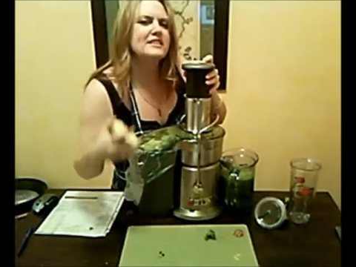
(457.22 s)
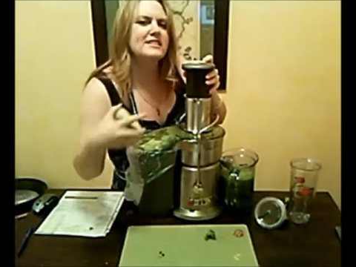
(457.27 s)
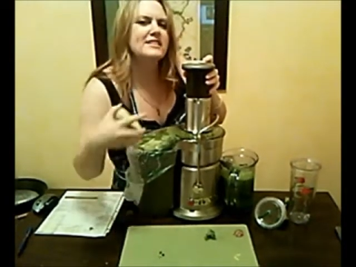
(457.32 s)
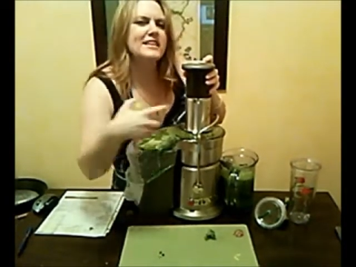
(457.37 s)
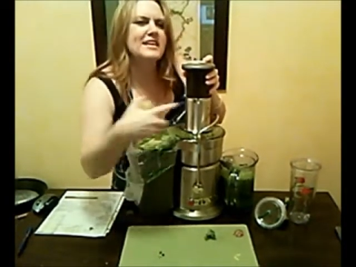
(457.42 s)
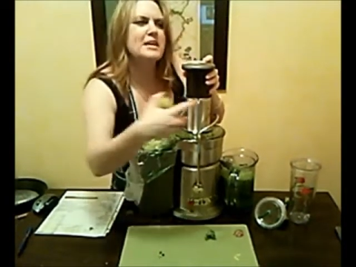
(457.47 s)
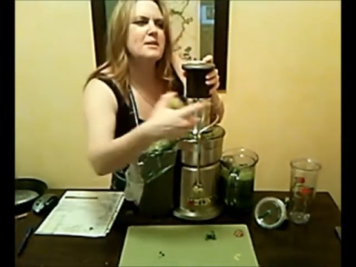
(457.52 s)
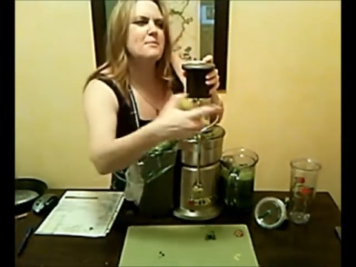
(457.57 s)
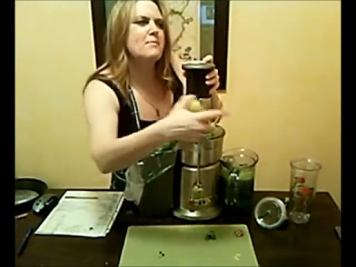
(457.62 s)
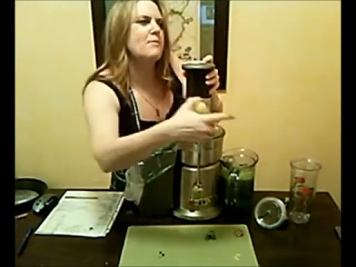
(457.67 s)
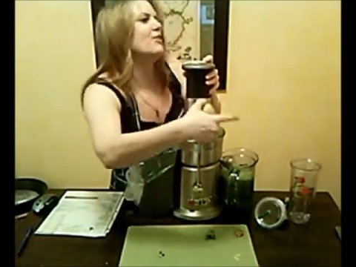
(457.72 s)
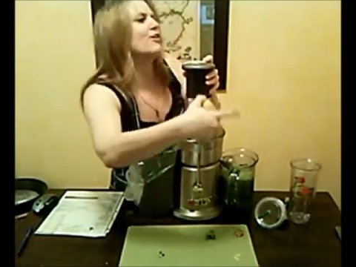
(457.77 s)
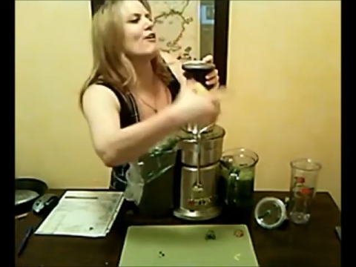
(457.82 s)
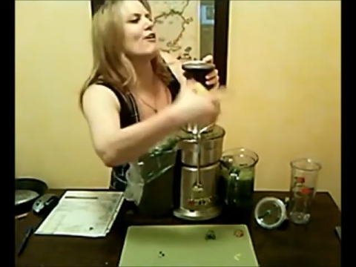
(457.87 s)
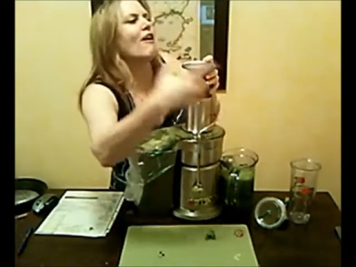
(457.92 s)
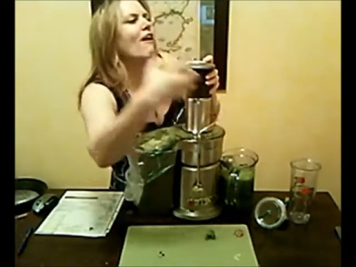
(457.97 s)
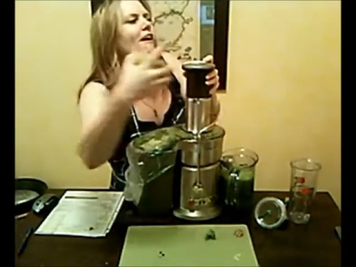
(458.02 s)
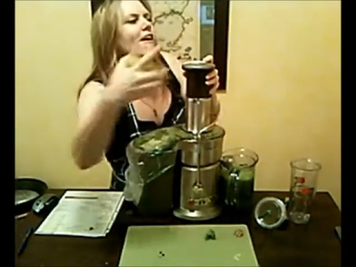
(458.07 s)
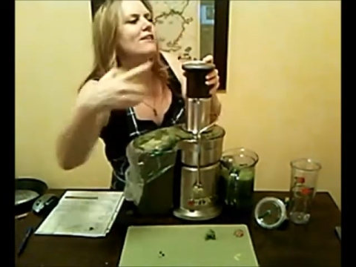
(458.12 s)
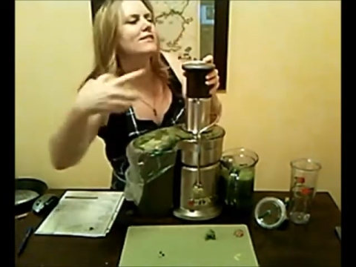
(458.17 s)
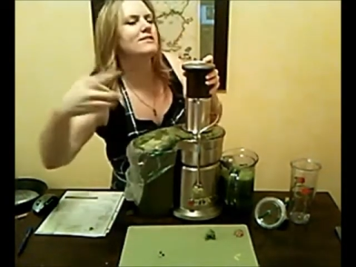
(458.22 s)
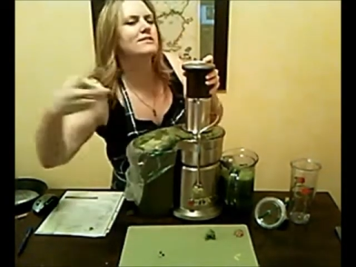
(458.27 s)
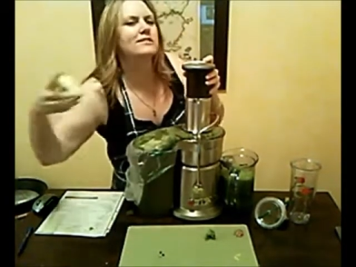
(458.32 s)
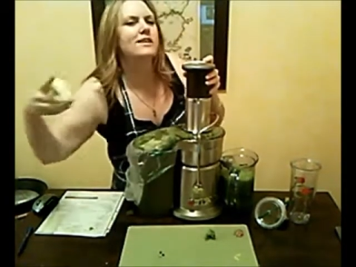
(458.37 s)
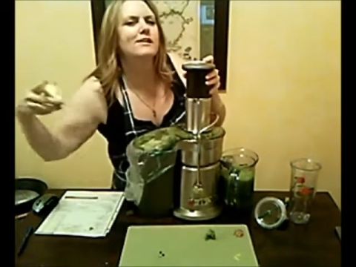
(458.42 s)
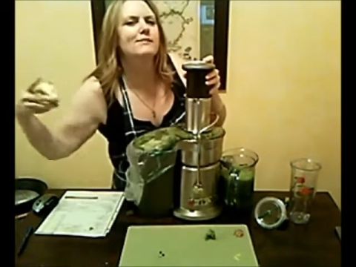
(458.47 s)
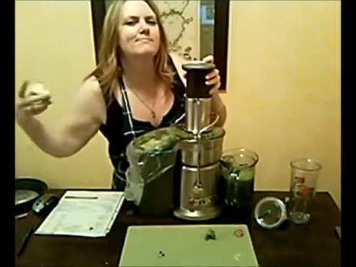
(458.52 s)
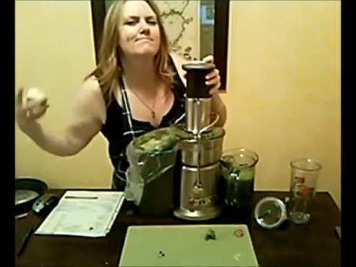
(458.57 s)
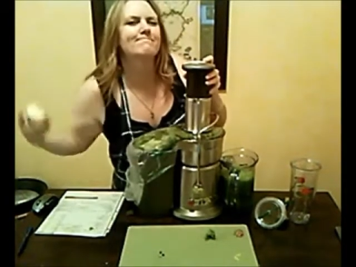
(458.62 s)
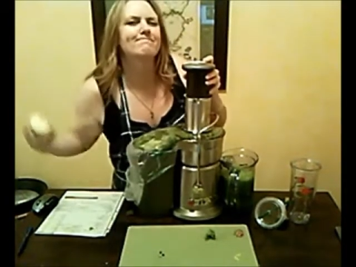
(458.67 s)
But there are
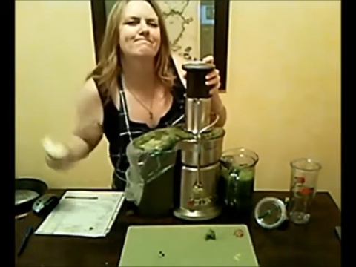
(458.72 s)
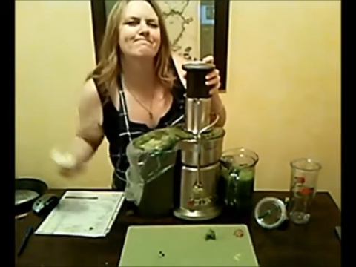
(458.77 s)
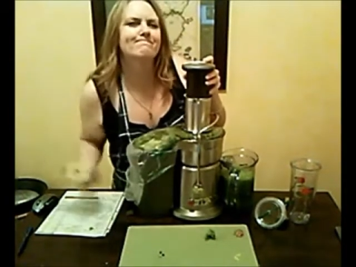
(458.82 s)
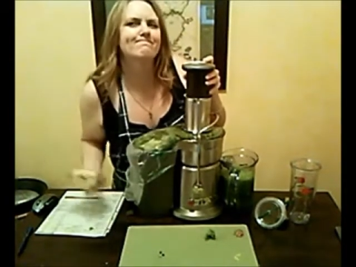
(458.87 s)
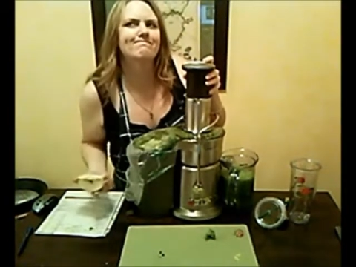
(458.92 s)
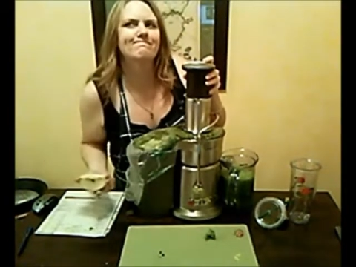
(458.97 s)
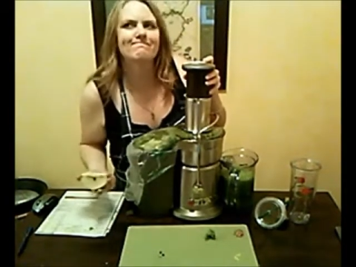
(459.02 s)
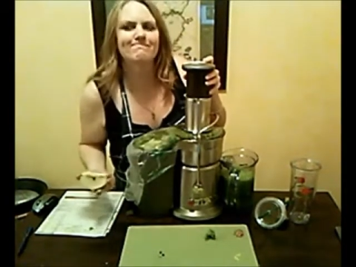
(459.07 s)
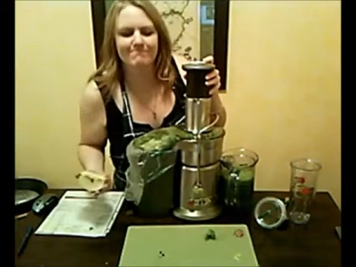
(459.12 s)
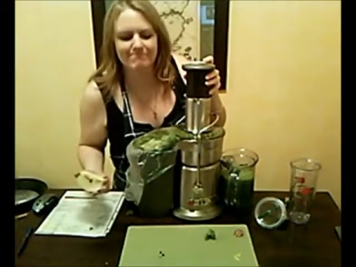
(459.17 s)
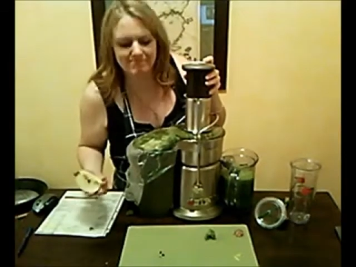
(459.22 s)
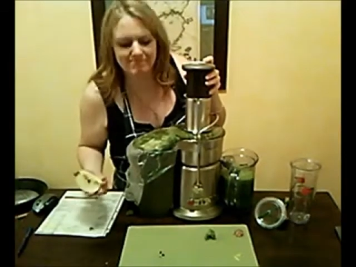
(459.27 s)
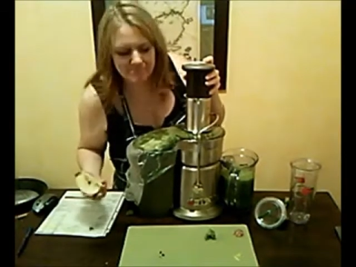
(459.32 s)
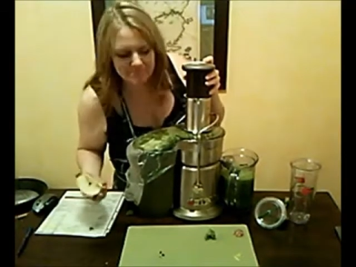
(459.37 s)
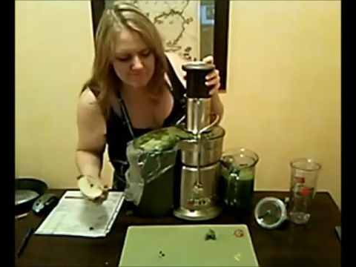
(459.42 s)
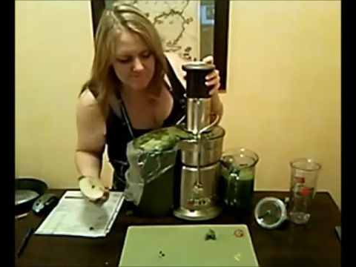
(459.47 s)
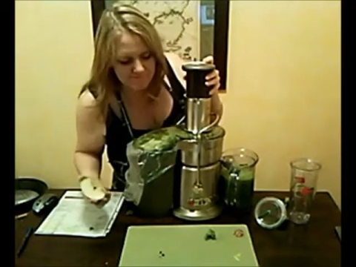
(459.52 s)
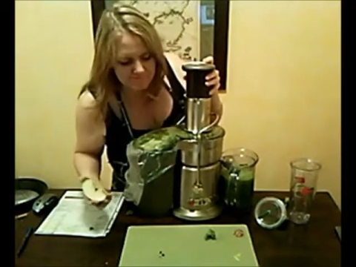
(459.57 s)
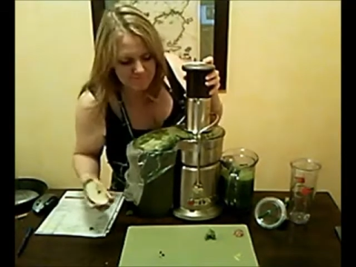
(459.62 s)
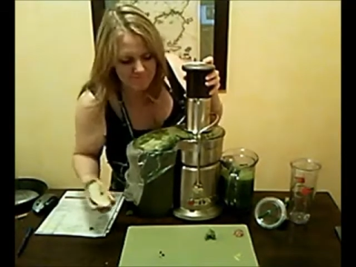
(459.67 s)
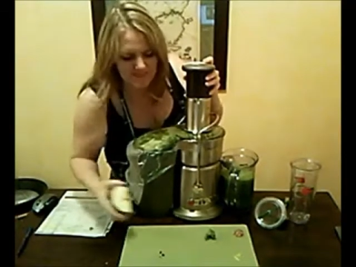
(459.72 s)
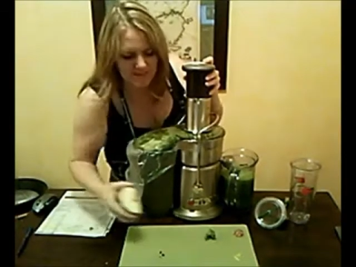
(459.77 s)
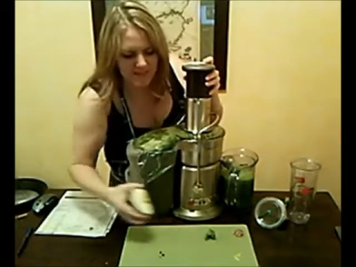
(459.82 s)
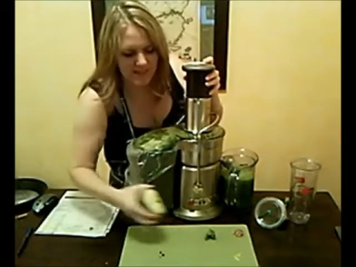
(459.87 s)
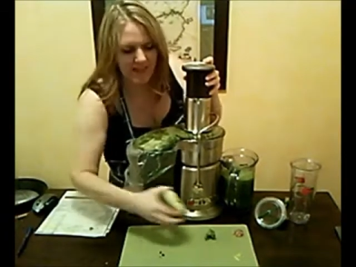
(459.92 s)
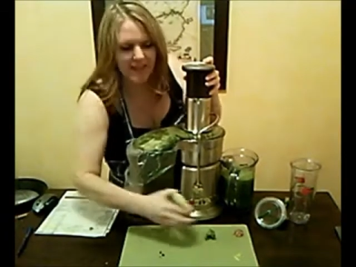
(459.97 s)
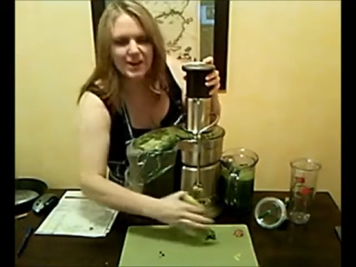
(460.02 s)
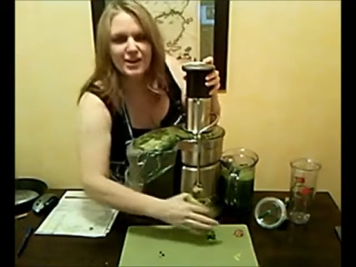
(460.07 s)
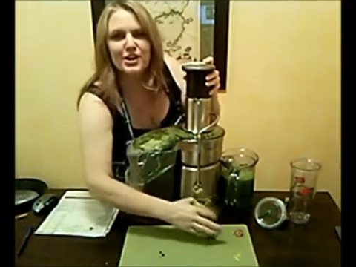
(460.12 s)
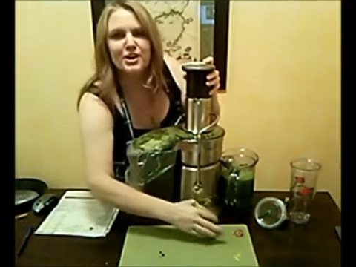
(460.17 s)
some,
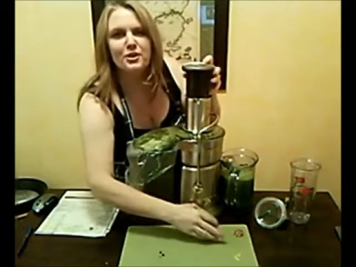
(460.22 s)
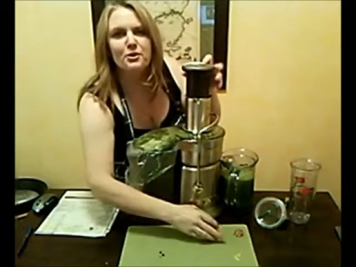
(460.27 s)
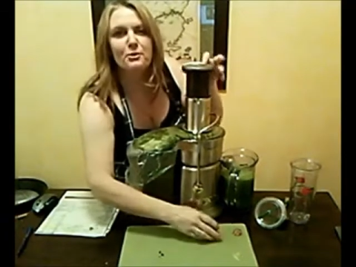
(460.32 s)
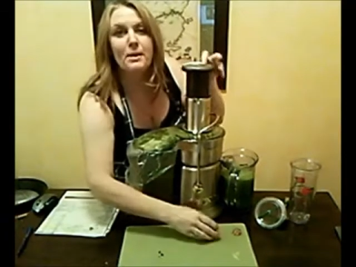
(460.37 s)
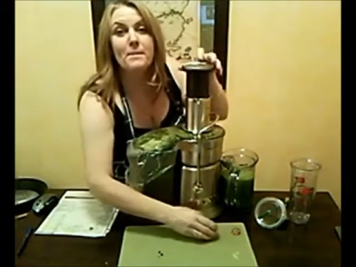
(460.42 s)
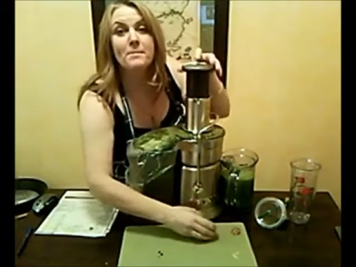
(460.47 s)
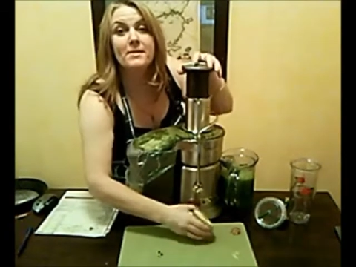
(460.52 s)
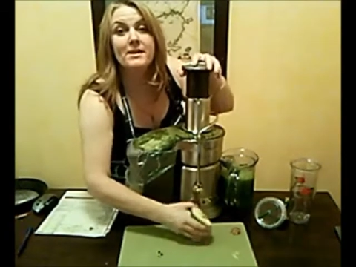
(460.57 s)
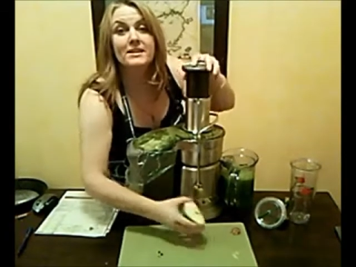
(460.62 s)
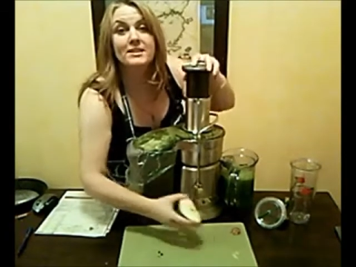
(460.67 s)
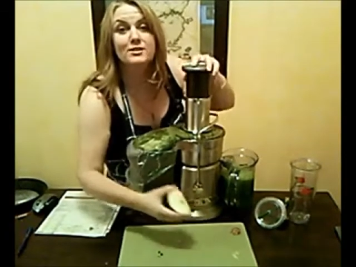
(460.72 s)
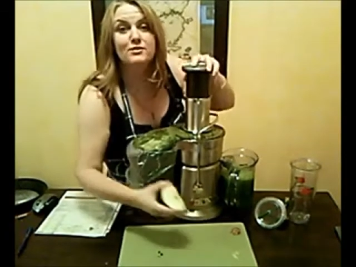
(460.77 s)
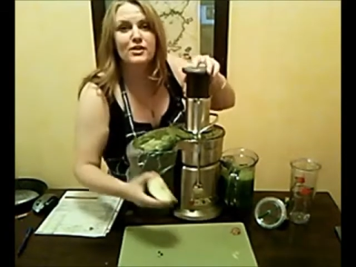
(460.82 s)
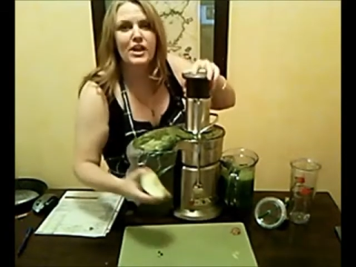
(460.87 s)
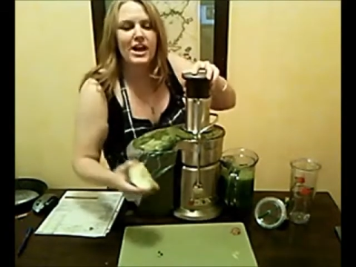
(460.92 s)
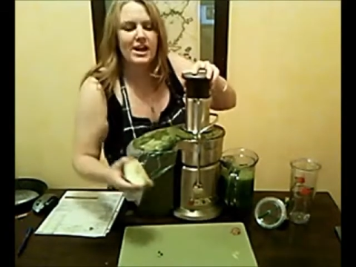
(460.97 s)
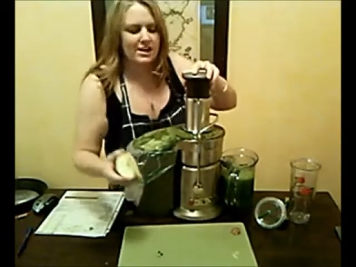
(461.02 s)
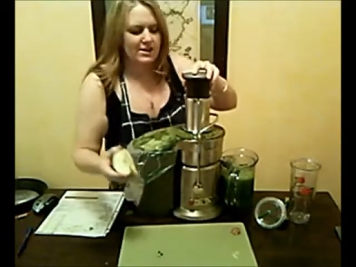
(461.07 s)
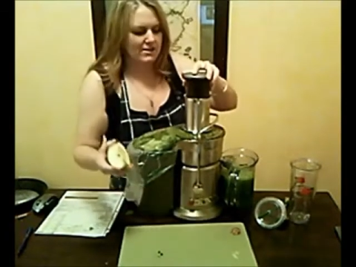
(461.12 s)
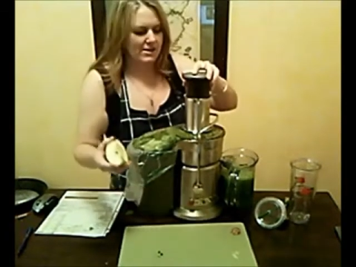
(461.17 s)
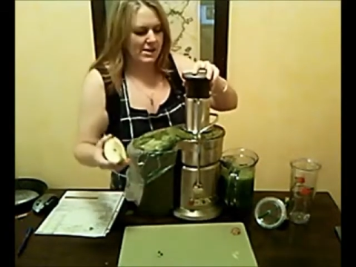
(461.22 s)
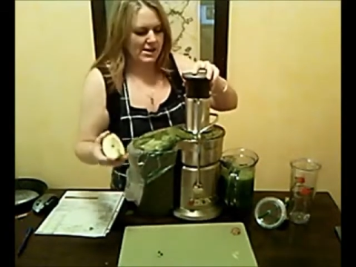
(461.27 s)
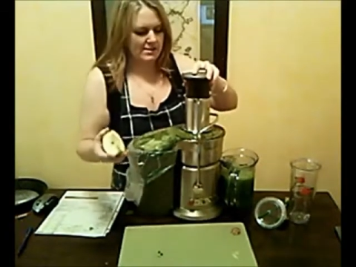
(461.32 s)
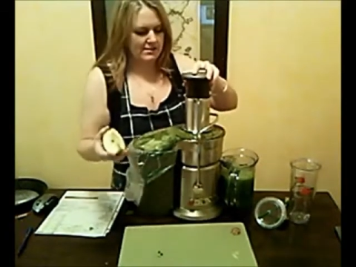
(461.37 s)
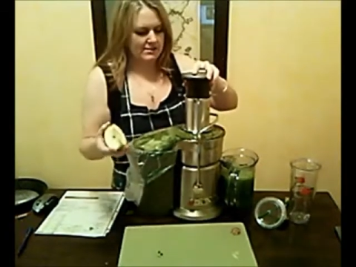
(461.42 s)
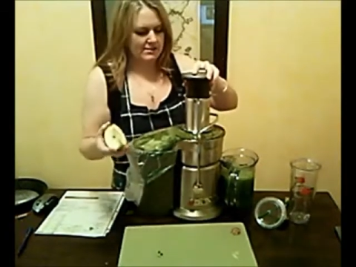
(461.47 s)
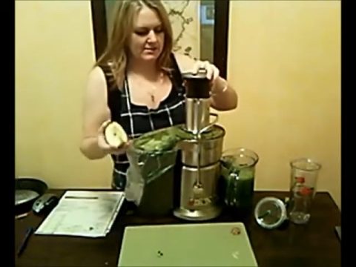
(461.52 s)
I don't know, remnants flying around.